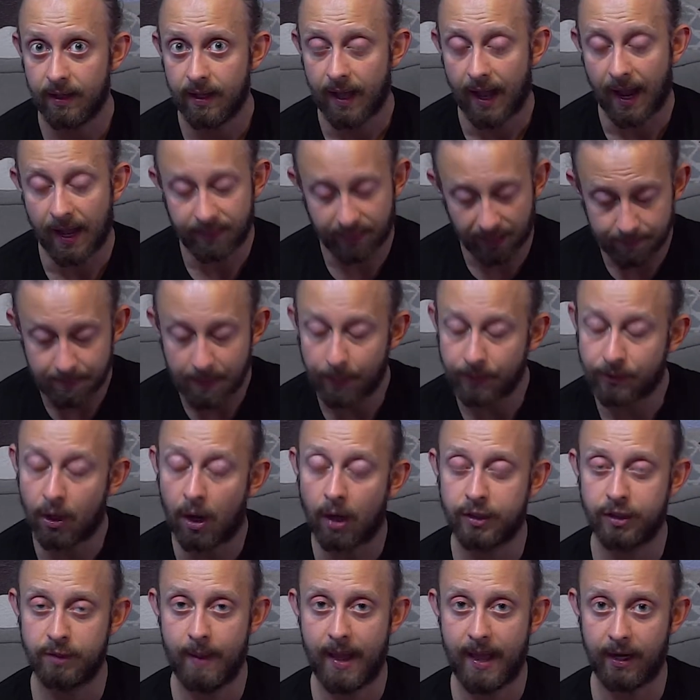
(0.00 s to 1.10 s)
And then maybe talk
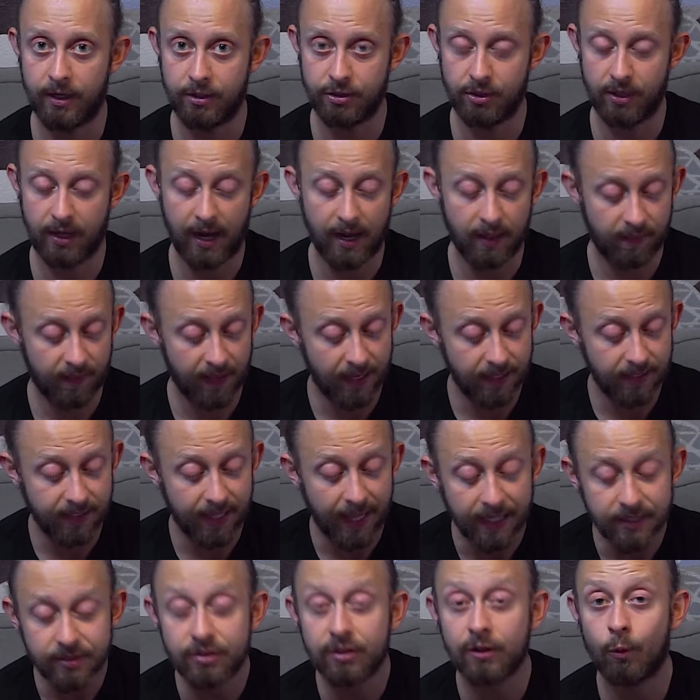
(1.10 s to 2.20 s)
to manager. And then
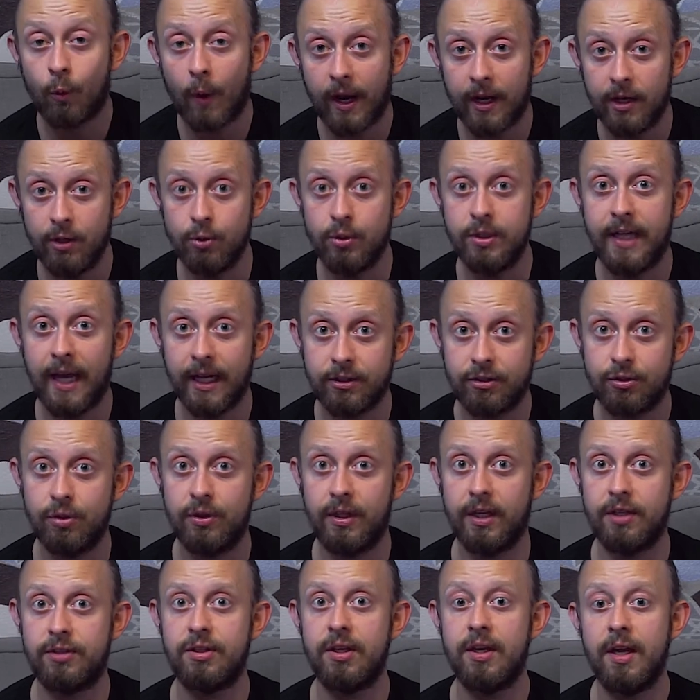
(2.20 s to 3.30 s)
that's the way you get to
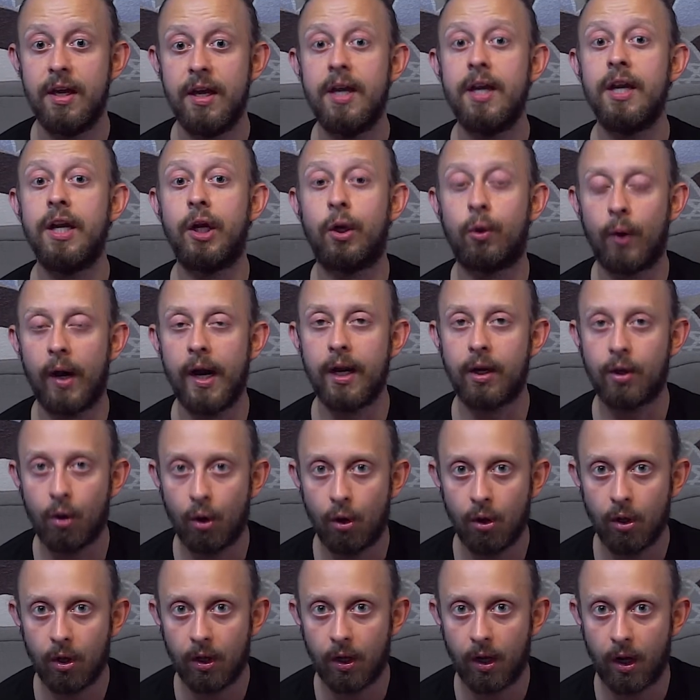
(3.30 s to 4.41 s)
this great
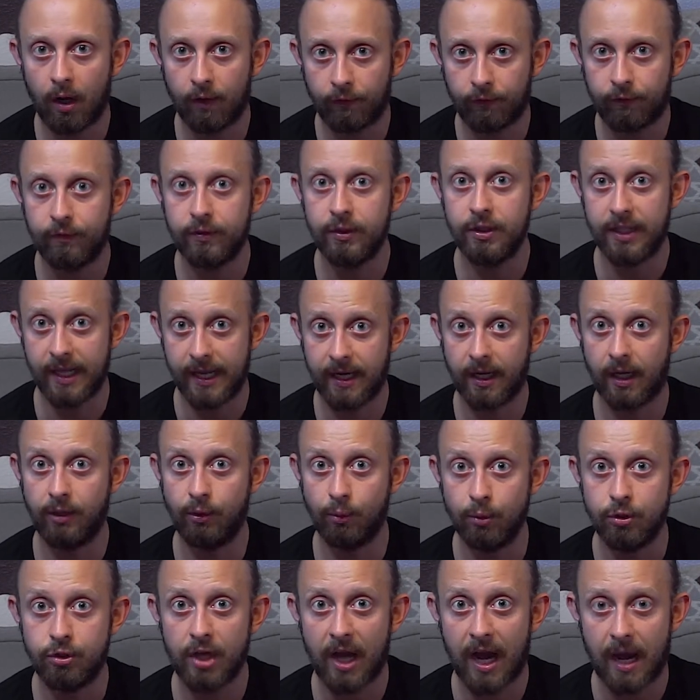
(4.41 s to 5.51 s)
goal of getting a new
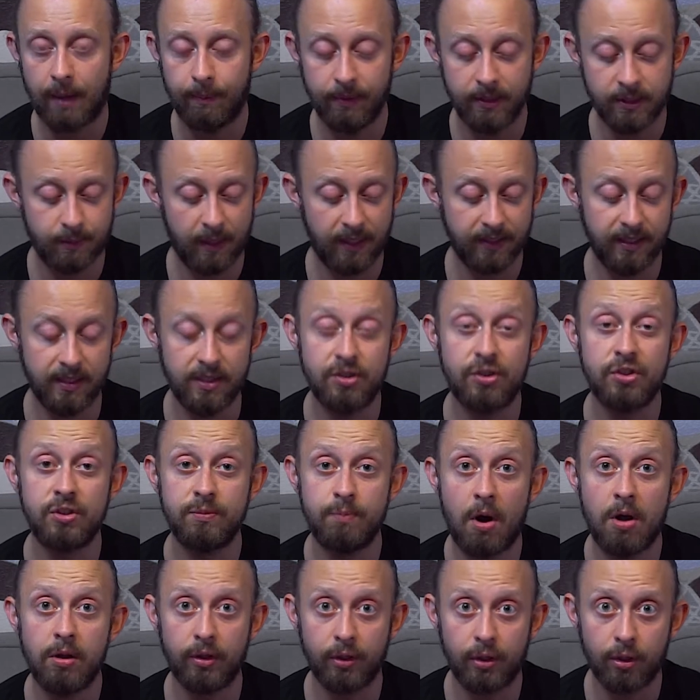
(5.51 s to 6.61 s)
job, is by these
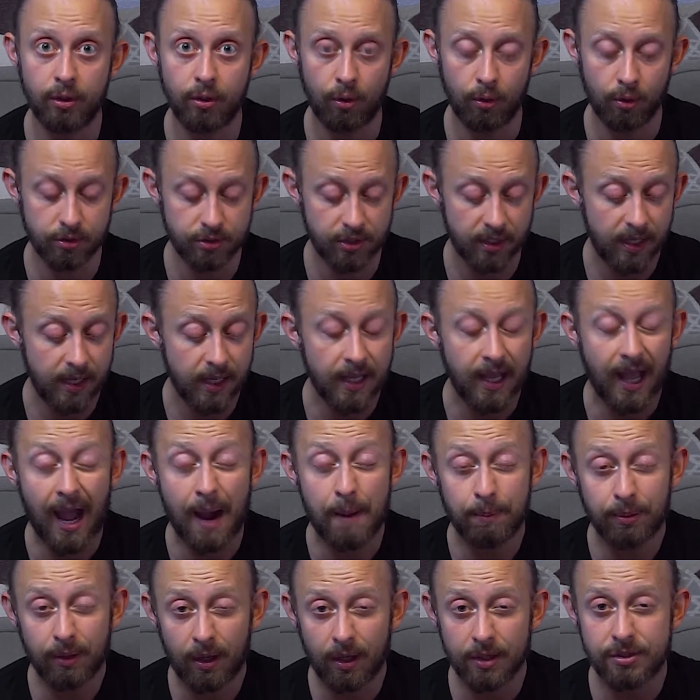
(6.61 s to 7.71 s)
small little goals. And
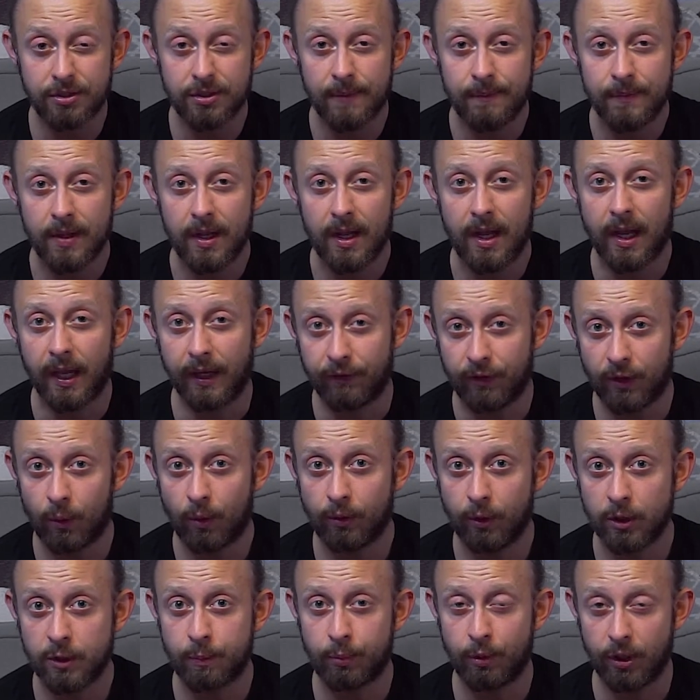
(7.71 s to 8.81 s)
plus, if you're one of
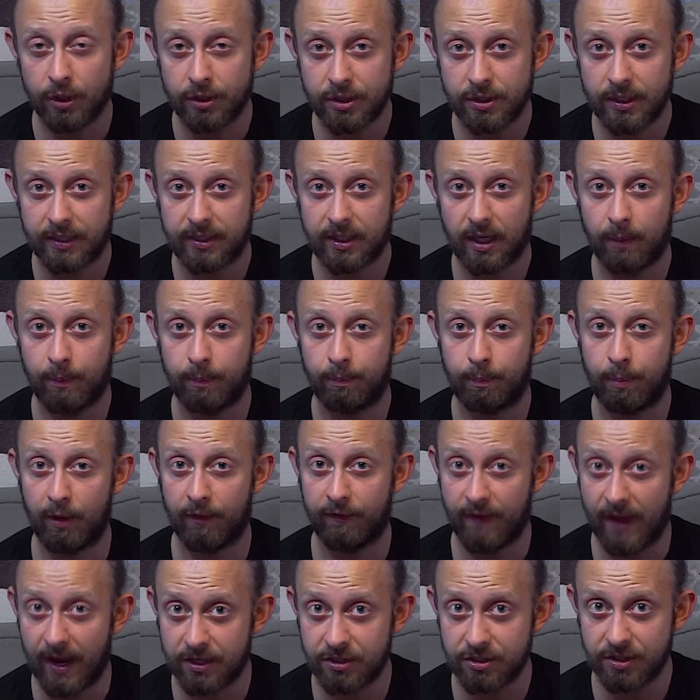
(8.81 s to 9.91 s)
those persons that's like a
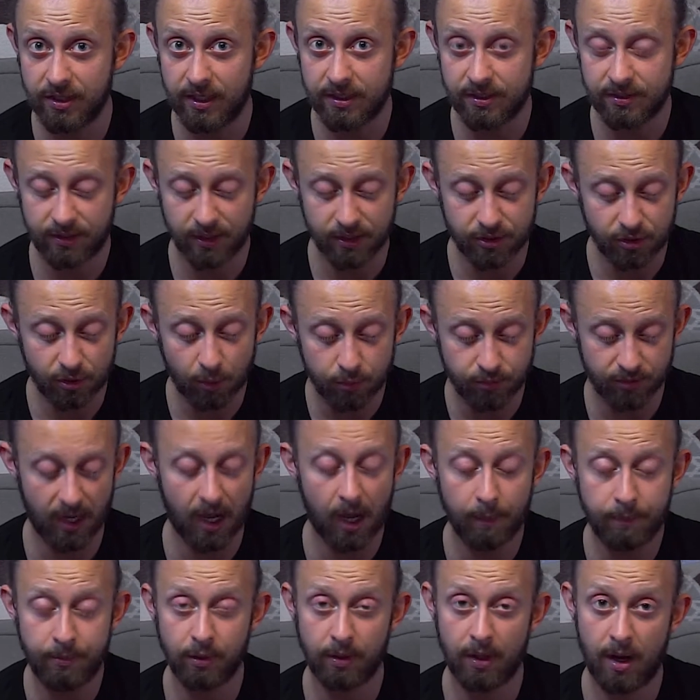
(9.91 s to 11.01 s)
perfectionist, this is going to
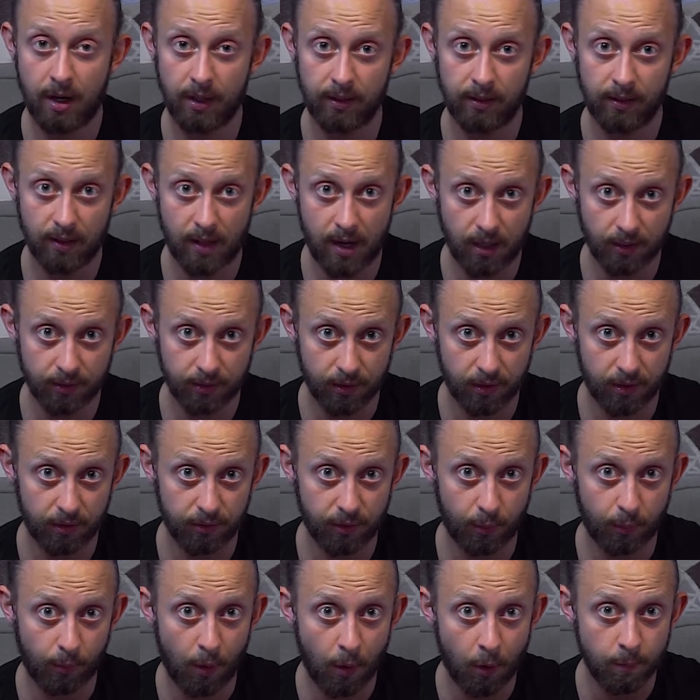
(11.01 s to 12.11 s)
help you along
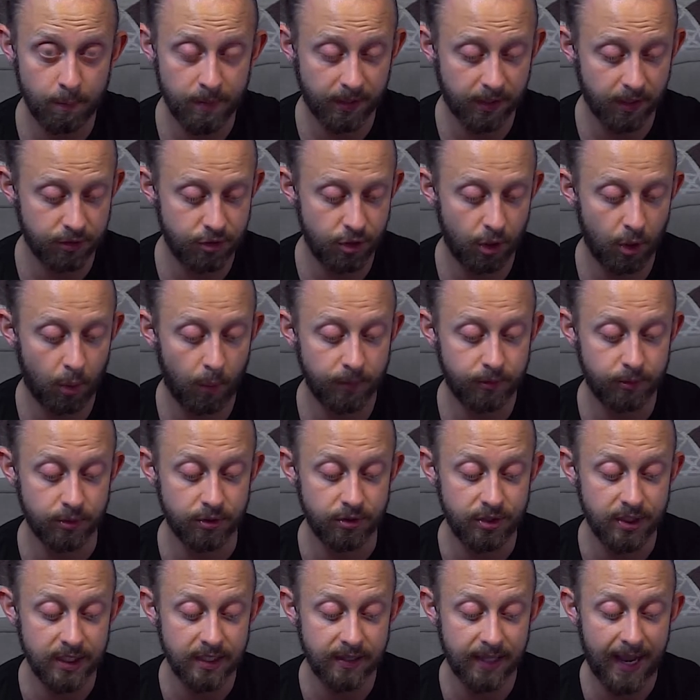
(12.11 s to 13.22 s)
the road, because you're going to
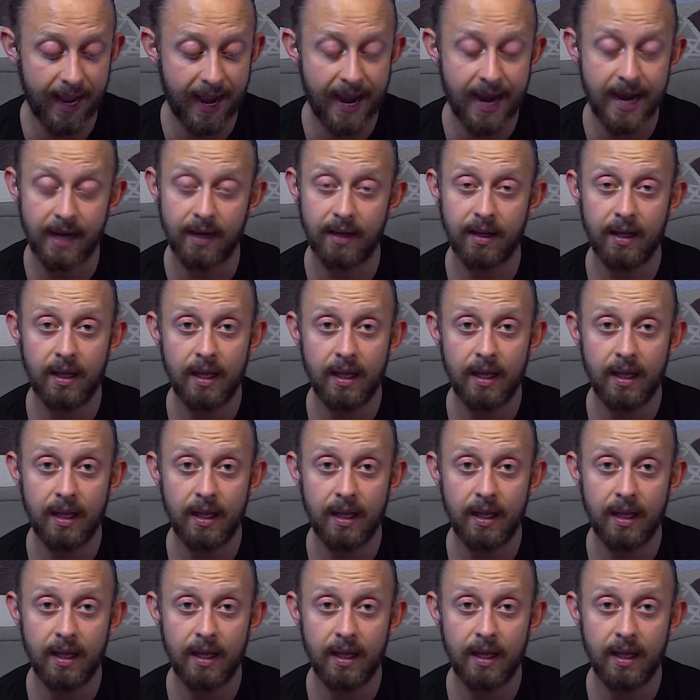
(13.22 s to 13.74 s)
see that, hey,